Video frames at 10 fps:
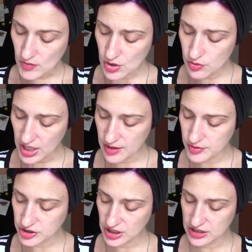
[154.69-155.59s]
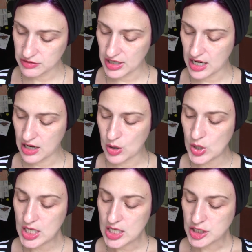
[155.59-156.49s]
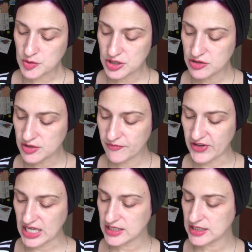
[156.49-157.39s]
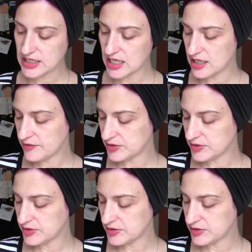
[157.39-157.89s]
Okay, what should I do now? Do you want to do some face stuff?